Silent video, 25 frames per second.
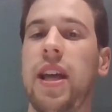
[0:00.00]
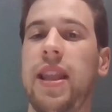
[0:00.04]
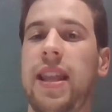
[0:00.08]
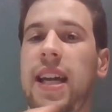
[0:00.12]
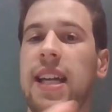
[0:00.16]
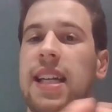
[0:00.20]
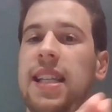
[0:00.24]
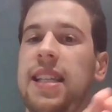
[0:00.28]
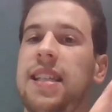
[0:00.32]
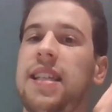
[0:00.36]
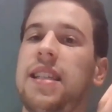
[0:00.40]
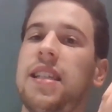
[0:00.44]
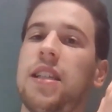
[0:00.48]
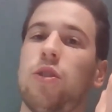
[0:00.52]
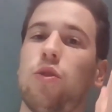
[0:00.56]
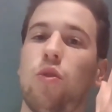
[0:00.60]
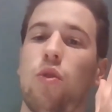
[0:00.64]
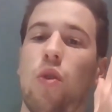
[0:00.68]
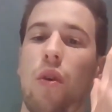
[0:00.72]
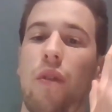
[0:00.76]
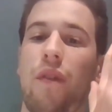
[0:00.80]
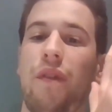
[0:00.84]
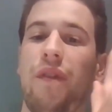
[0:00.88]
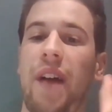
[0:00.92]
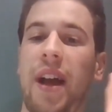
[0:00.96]
then it's easier to
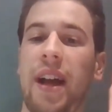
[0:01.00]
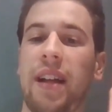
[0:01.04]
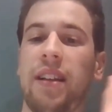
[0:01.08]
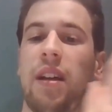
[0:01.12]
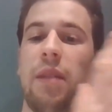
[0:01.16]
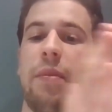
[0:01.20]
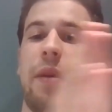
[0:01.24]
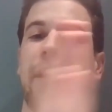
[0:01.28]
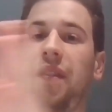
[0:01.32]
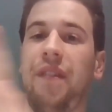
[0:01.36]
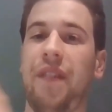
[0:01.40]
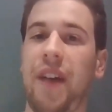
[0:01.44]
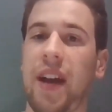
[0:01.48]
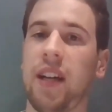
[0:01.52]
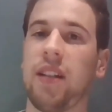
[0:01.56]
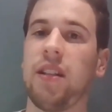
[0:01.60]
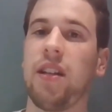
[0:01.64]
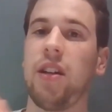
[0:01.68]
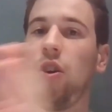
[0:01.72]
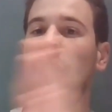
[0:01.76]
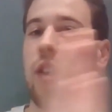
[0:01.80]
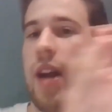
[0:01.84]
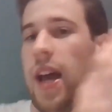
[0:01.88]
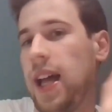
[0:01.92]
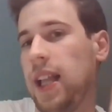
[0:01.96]
go factor by
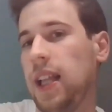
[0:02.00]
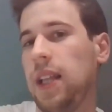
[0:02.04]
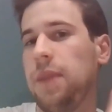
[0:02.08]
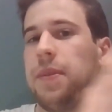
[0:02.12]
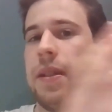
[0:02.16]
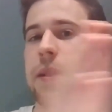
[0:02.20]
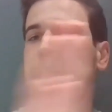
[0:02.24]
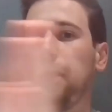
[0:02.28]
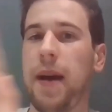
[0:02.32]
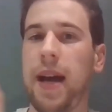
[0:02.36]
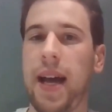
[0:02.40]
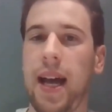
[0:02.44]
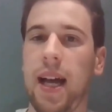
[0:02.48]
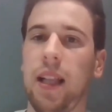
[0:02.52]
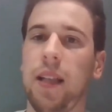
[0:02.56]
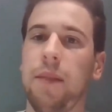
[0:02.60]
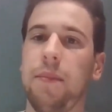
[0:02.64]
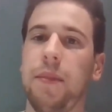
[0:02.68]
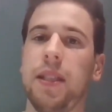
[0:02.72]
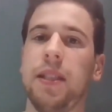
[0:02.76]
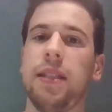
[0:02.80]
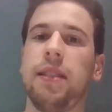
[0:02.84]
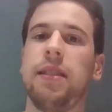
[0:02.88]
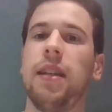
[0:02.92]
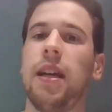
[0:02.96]
factor or element by
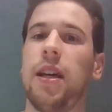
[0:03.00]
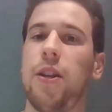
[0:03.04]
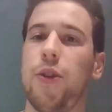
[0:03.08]
element